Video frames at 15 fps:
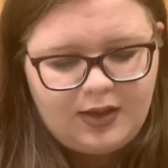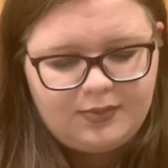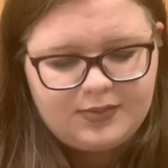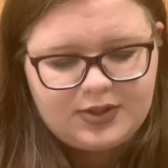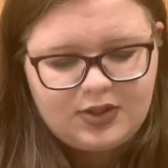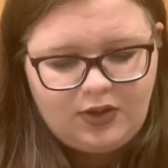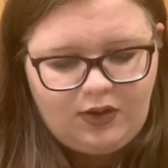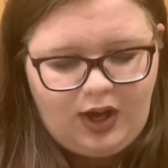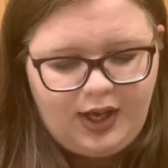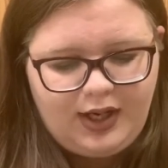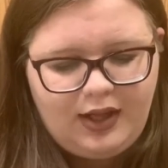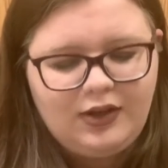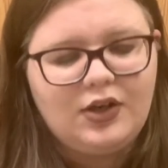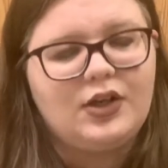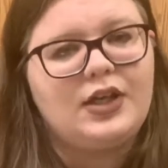So
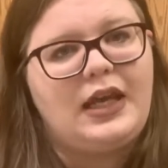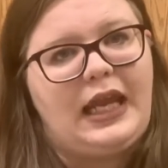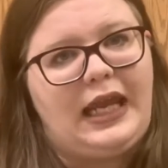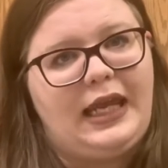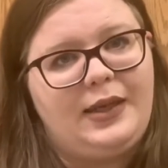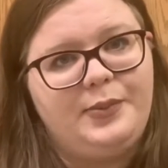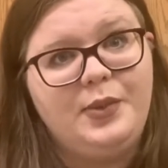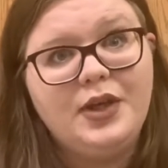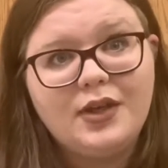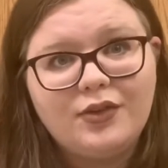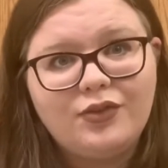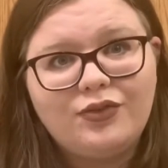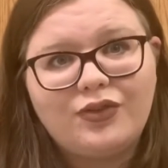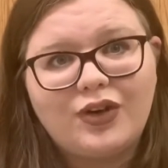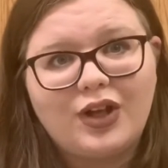another name
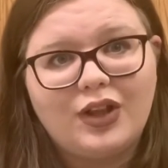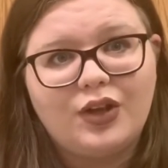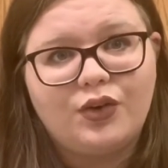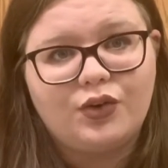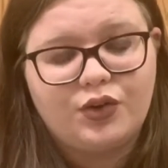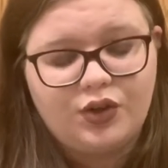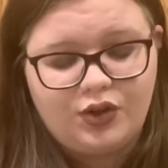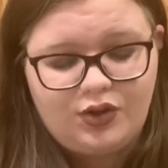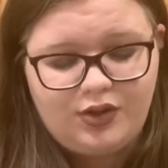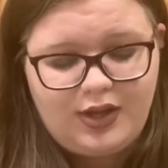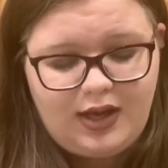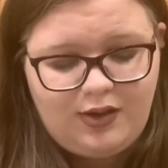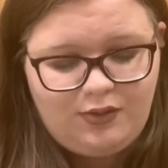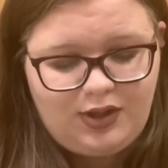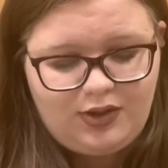for a little girl
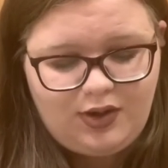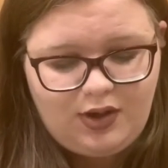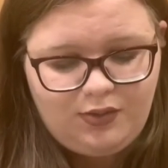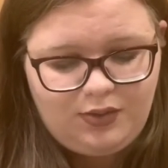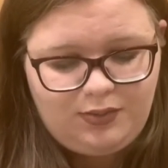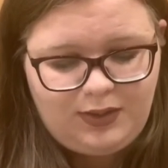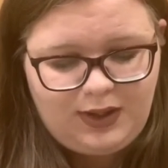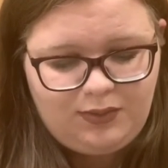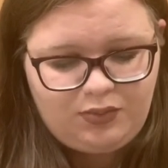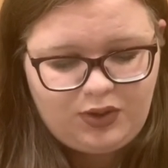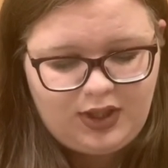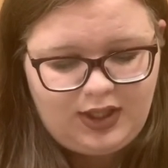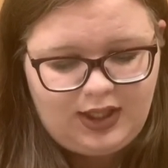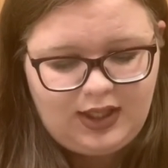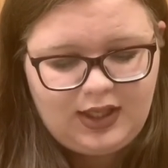that we thought would be
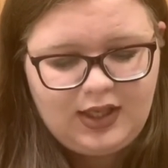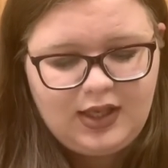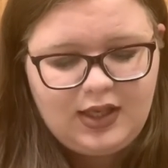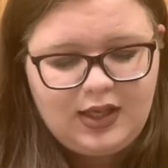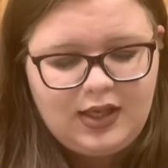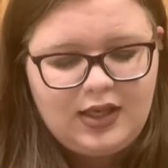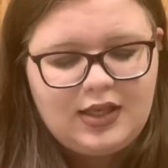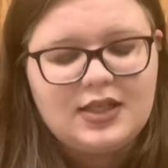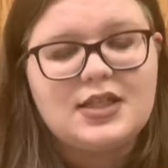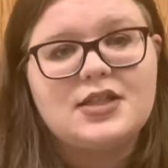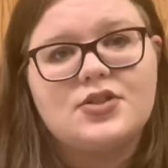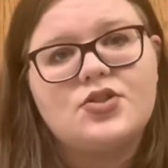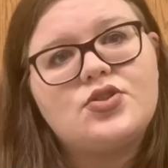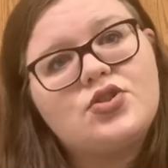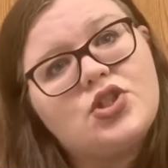pretty
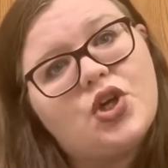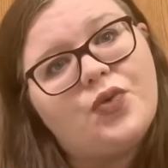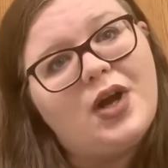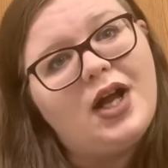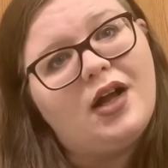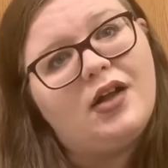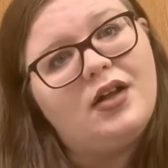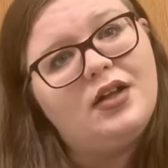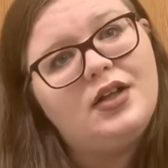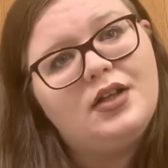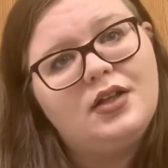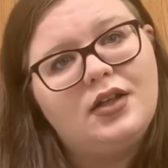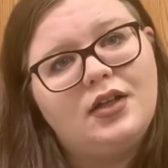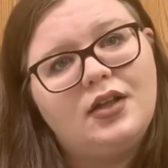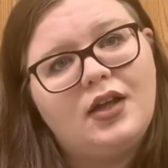is Joelle.
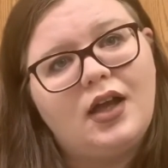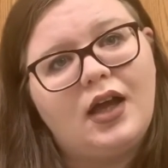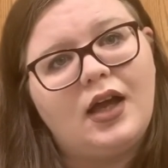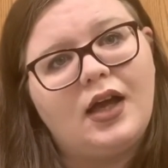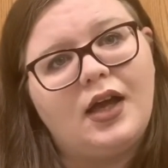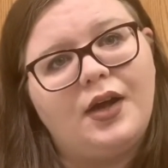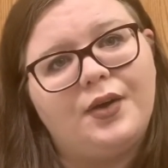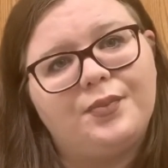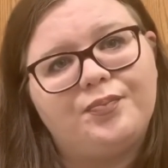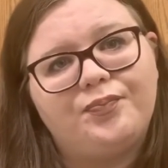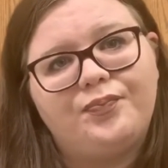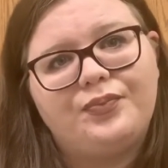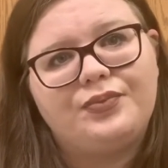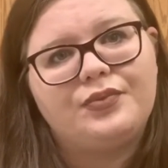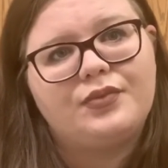
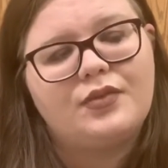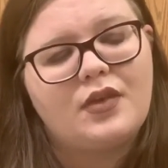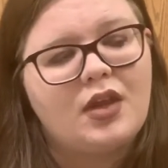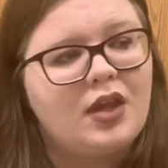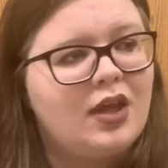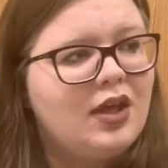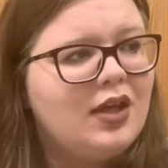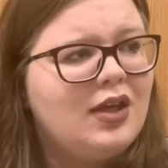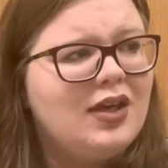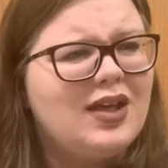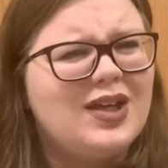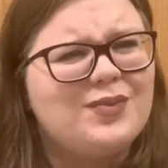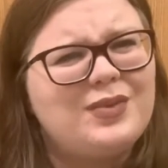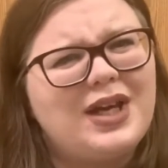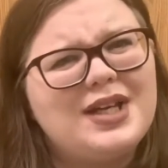
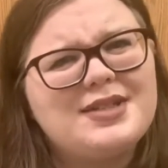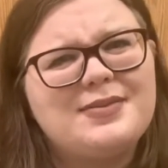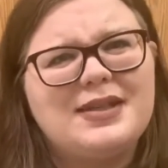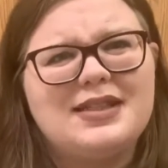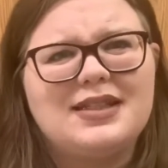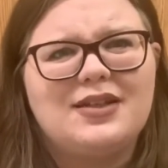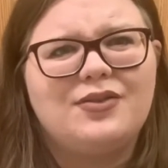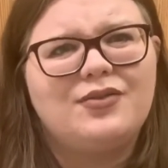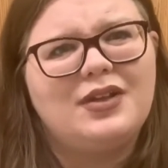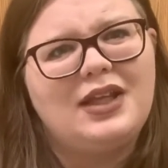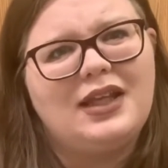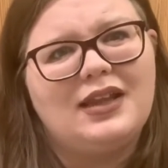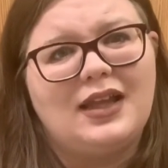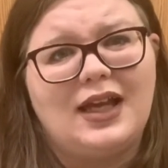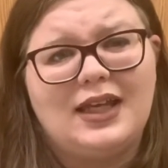My husband didn't really
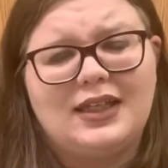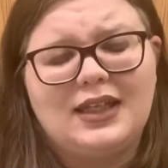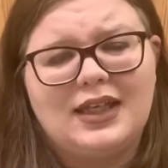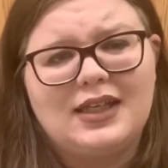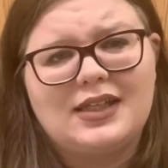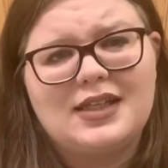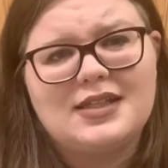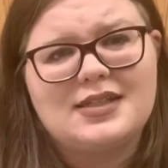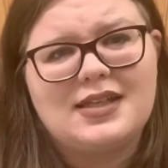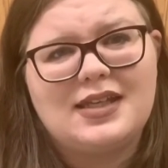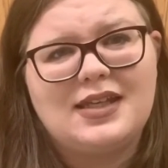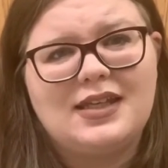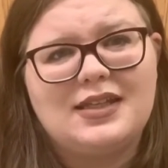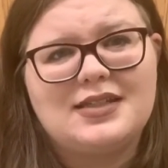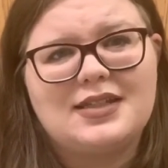like it because
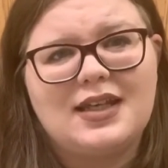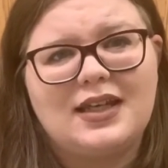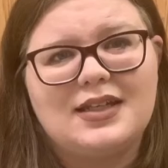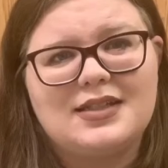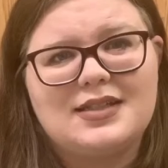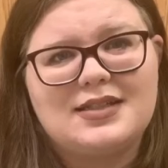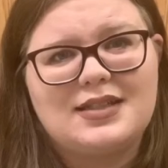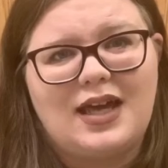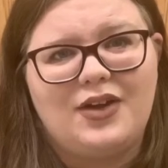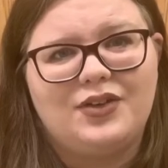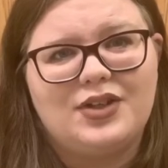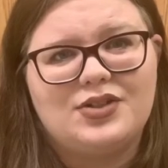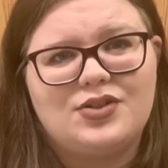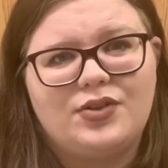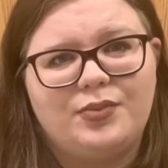he said it
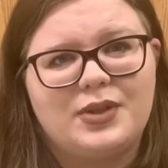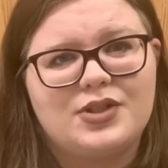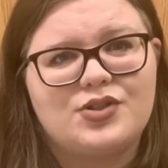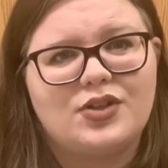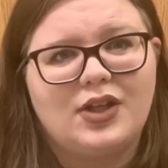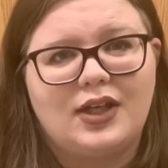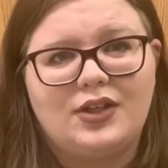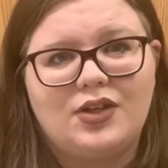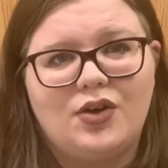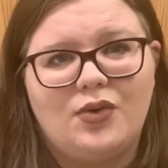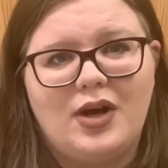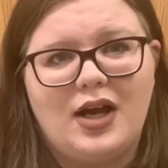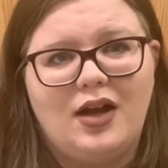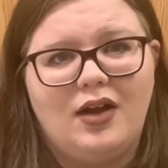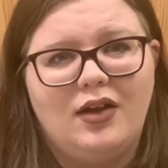sounded too much like
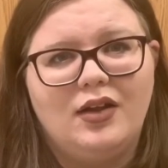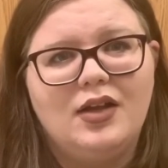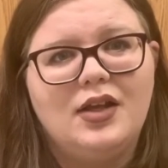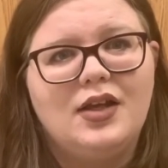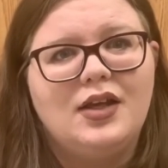Noel,